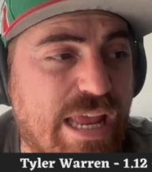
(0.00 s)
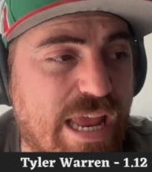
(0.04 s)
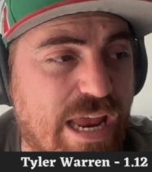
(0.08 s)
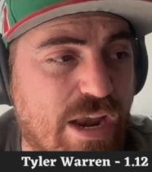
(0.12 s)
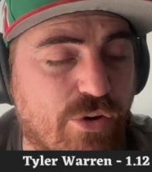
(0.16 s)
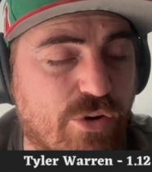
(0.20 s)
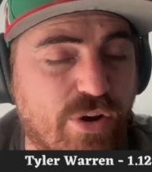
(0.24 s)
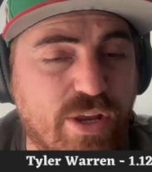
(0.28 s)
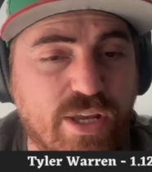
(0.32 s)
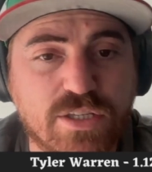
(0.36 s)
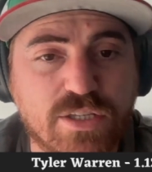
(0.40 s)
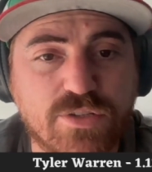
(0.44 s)

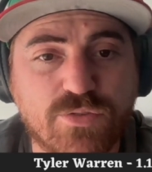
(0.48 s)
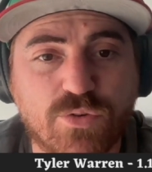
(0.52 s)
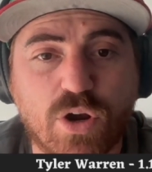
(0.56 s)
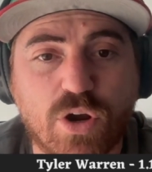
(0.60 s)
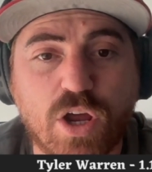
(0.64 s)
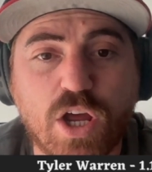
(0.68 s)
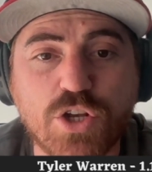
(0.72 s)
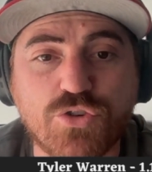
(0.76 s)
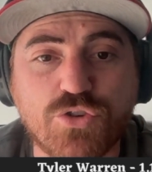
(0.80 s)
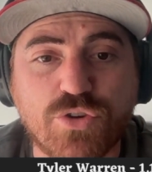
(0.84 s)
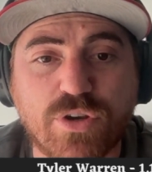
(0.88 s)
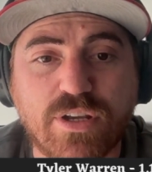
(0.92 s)
carries for
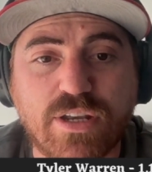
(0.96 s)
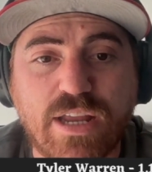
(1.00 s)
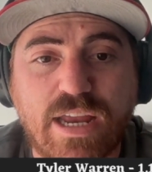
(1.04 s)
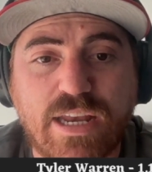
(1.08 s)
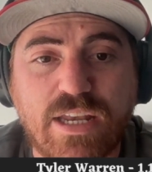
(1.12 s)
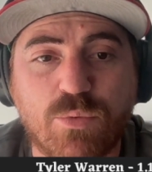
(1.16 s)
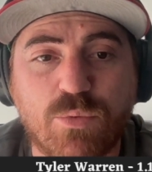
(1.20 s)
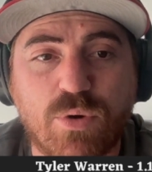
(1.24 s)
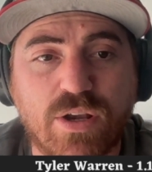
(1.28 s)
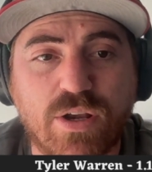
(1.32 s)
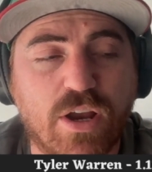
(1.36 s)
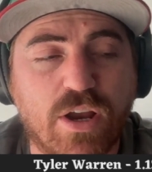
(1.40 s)

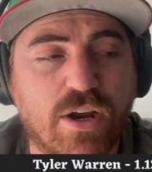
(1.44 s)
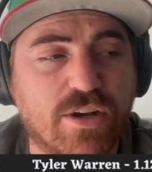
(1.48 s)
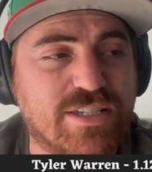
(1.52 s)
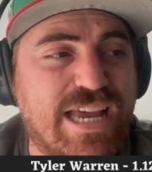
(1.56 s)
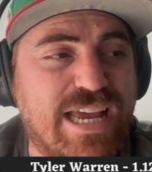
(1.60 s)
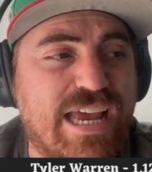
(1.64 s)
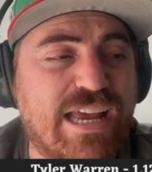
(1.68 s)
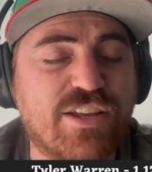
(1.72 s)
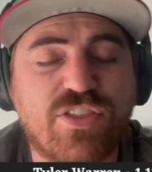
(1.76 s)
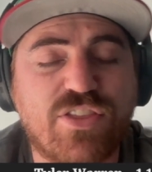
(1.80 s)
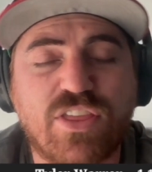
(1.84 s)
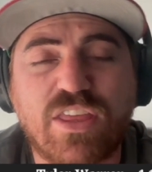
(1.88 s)
191 yards.
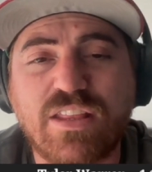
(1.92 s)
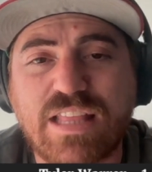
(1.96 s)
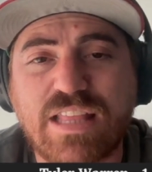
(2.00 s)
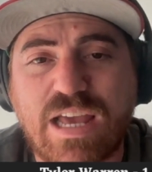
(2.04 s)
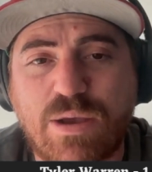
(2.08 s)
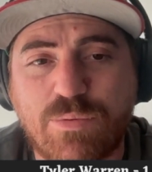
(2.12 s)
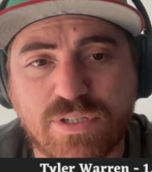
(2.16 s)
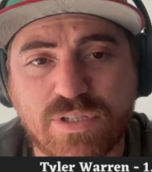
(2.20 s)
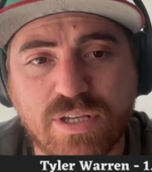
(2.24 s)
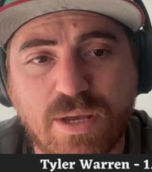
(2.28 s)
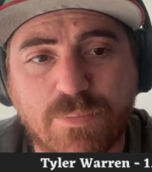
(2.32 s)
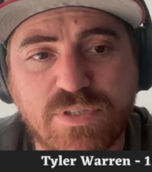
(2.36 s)
I think
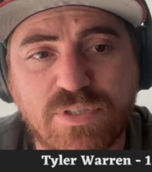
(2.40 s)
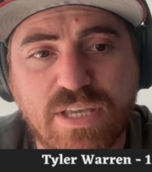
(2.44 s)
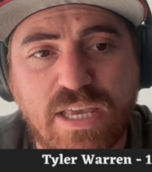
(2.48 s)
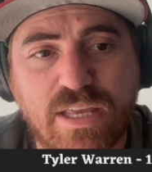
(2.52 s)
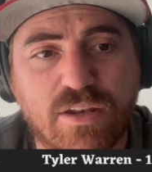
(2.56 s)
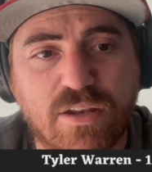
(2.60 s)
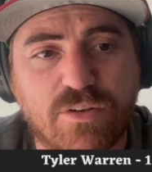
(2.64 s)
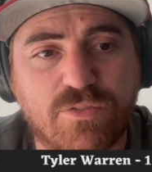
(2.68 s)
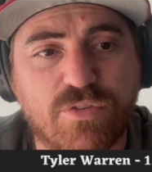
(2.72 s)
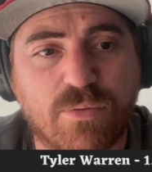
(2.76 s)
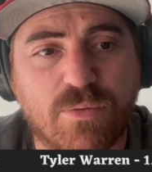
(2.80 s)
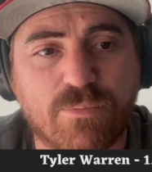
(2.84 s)
that was
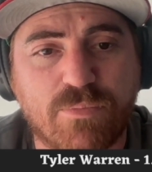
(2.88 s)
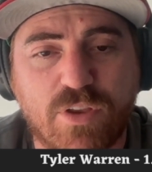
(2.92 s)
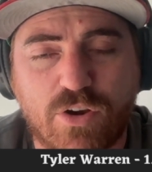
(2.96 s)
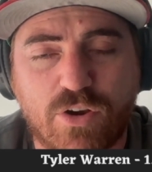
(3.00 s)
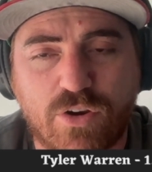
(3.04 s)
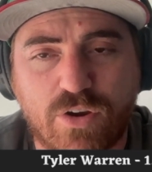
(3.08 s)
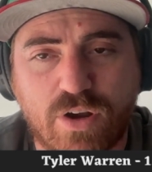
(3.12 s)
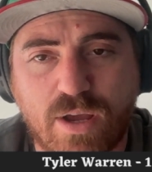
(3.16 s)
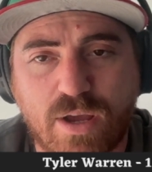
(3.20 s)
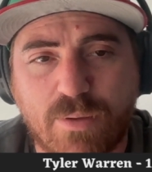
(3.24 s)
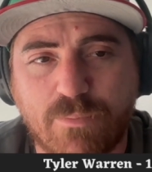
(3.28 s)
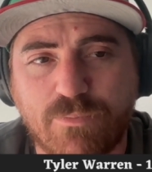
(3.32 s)
updated from
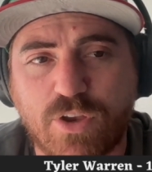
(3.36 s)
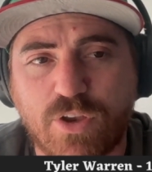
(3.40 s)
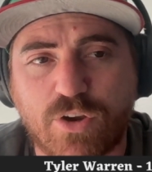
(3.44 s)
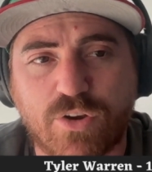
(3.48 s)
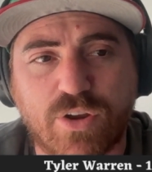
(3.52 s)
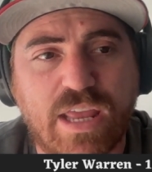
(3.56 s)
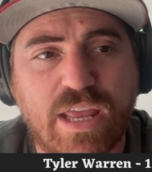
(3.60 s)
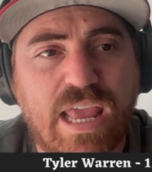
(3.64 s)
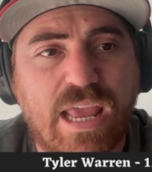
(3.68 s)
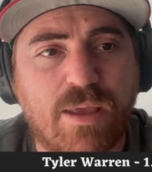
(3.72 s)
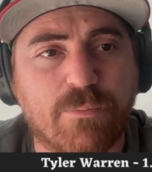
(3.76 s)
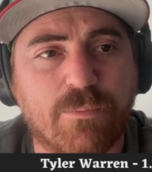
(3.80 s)
their
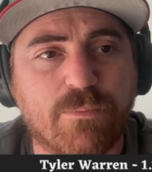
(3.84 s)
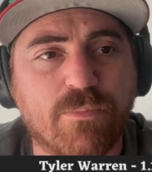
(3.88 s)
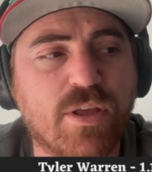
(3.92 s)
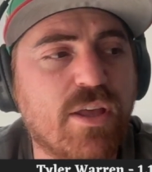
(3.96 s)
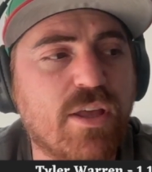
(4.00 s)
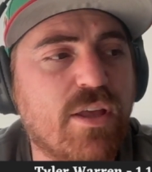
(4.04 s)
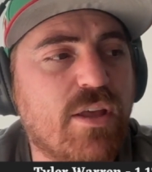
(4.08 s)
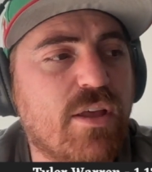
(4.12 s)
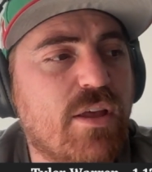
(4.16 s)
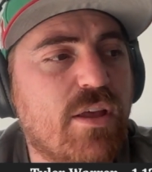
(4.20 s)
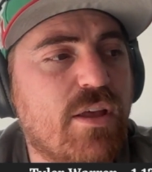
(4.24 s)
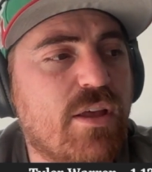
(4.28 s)
game
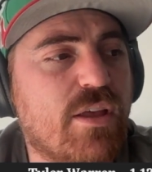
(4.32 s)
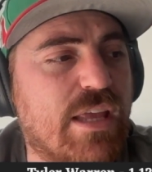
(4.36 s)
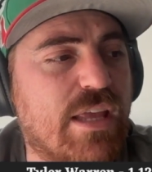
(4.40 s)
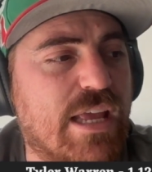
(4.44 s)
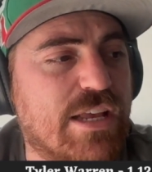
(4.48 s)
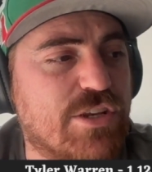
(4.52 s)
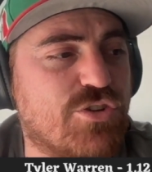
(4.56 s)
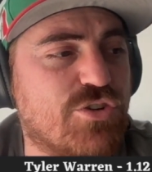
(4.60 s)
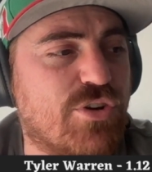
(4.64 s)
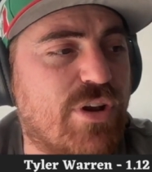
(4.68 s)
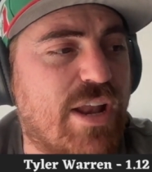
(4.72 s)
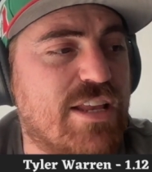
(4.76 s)

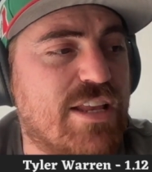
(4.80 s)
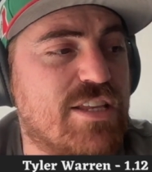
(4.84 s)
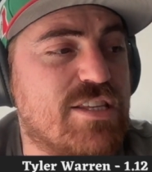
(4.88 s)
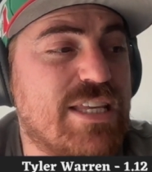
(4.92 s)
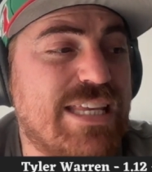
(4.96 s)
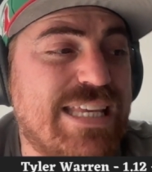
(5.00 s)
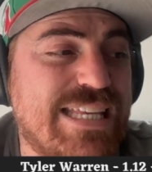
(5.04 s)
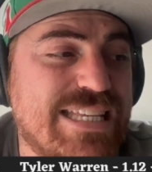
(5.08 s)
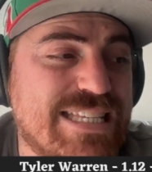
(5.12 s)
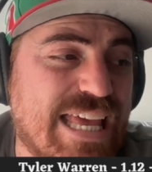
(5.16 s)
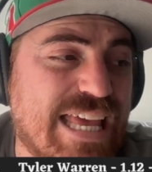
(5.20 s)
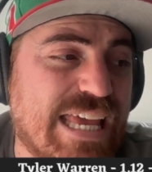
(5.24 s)
yesterday. So
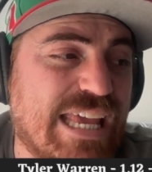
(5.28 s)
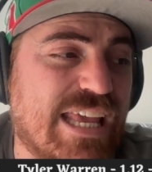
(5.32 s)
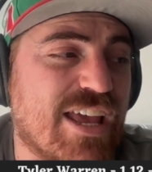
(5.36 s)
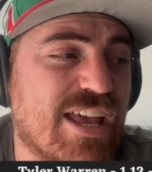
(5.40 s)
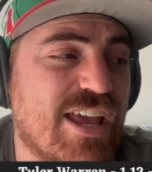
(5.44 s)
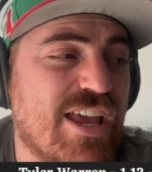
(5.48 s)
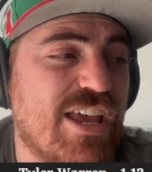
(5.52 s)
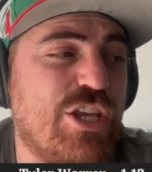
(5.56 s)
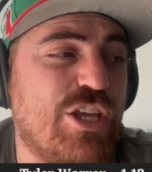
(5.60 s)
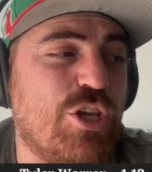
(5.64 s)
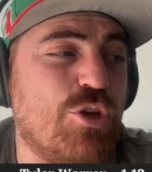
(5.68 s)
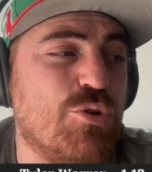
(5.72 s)
he's like,
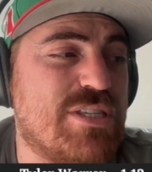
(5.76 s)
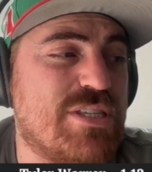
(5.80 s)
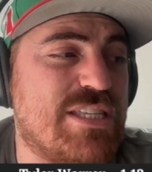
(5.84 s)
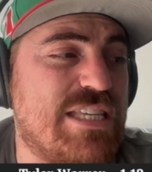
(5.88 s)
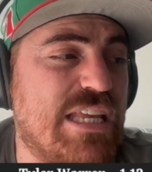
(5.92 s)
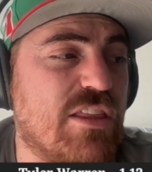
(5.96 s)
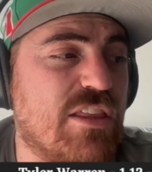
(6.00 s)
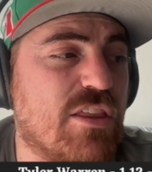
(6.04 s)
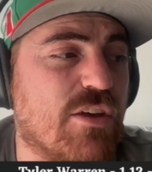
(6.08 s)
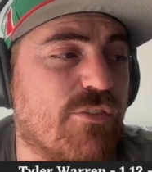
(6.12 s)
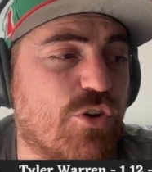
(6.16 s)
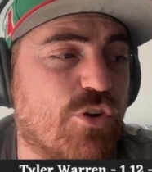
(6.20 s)
you
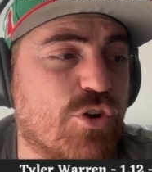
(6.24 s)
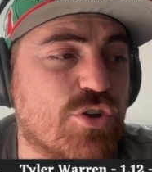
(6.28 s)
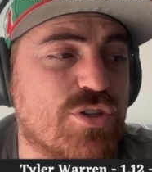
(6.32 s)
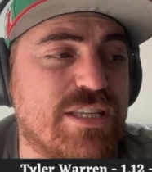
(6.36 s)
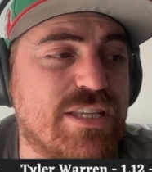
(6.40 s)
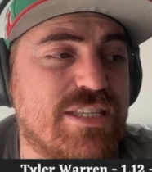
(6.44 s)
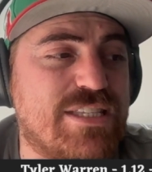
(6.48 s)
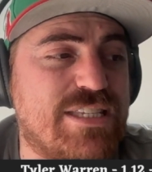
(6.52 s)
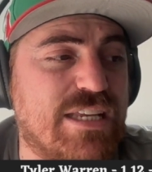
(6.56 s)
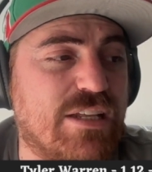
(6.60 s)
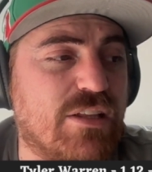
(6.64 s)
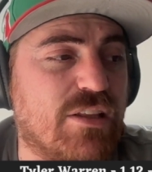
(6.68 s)
see the
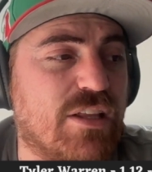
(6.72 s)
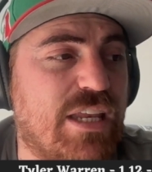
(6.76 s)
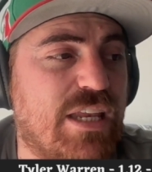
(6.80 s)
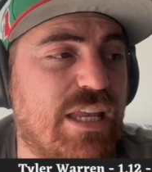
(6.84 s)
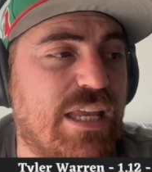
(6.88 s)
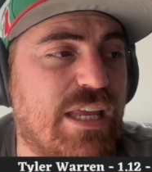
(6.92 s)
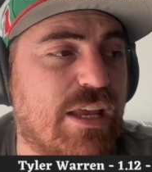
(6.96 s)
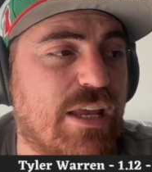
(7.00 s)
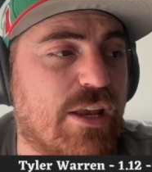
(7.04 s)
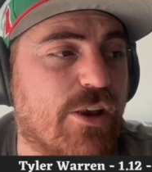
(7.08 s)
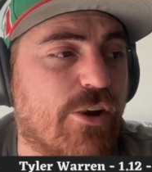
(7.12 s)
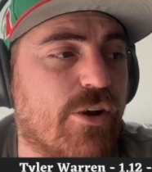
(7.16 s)

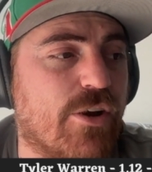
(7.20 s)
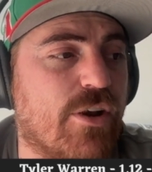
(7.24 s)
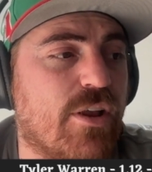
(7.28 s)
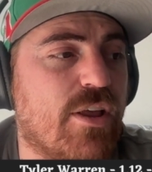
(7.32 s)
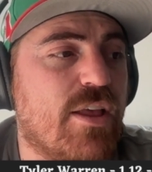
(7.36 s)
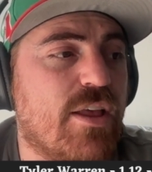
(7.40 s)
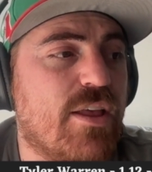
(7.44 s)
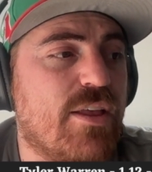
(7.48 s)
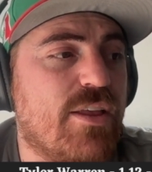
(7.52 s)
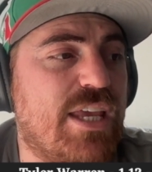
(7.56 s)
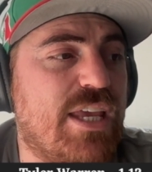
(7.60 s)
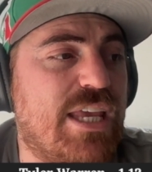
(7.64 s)
versatility here.
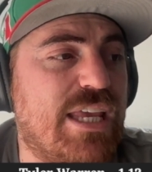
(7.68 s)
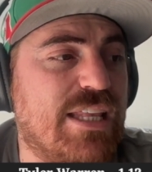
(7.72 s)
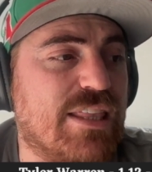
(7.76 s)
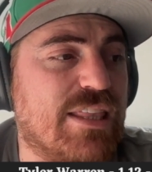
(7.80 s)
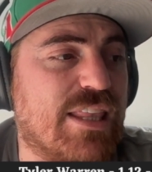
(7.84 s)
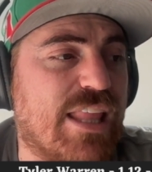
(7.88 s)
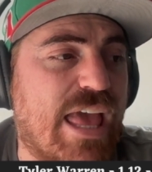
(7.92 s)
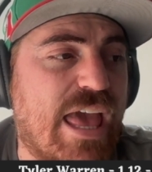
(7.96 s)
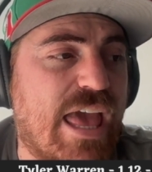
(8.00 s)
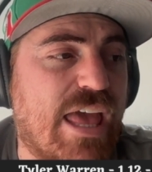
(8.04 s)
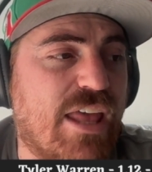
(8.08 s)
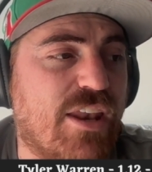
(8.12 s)
He
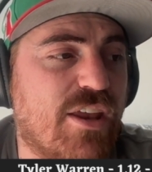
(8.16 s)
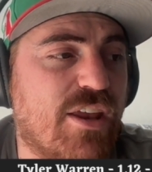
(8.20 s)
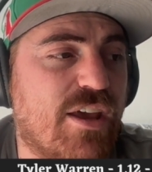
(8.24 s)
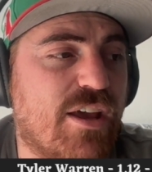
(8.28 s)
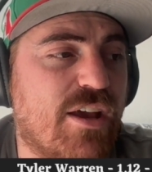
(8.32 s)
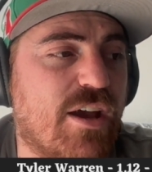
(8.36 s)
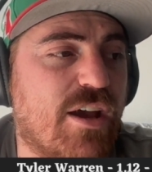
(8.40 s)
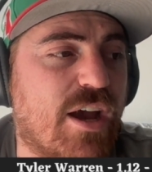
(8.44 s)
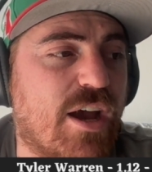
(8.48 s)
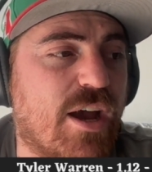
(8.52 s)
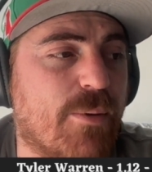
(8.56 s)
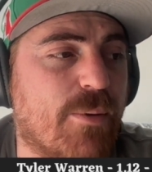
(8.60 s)
led
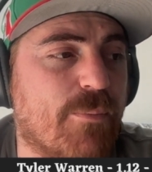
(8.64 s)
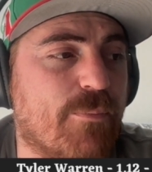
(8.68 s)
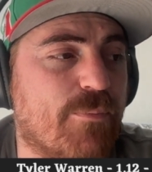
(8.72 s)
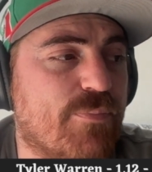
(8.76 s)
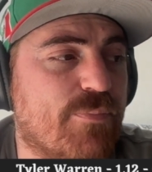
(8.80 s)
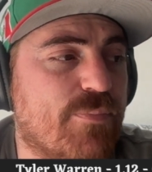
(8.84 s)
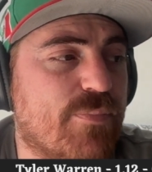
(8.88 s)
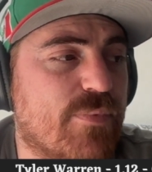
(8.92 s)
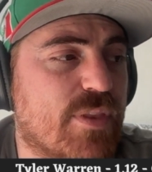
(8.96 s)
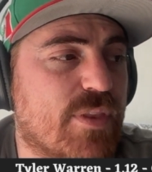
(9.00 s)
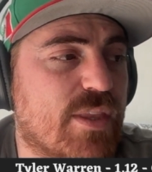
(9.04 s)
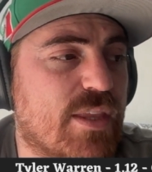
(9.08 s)

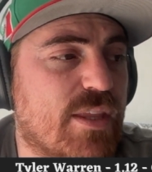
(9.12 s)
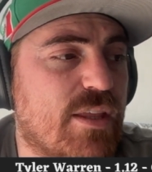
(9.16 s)
them